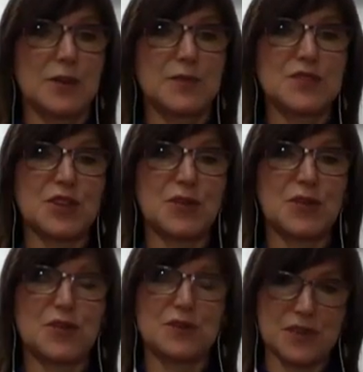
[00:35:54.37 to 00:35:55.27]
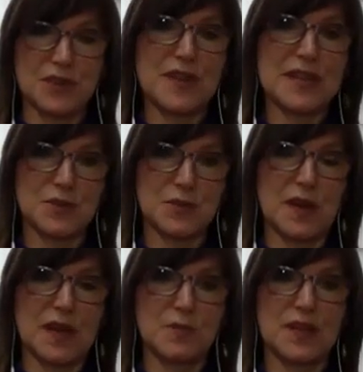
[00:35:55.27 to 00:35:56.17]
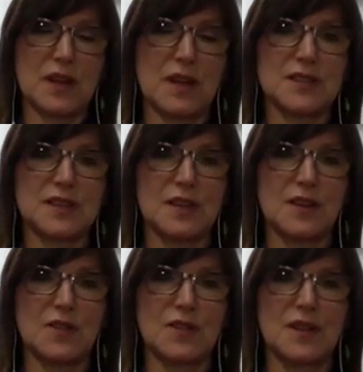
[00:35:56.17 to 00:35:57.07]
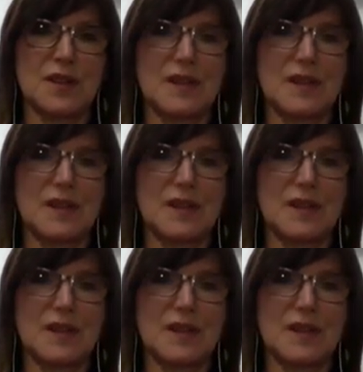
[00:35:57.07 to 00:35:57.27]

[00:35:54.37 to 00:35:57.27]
So that's one, but also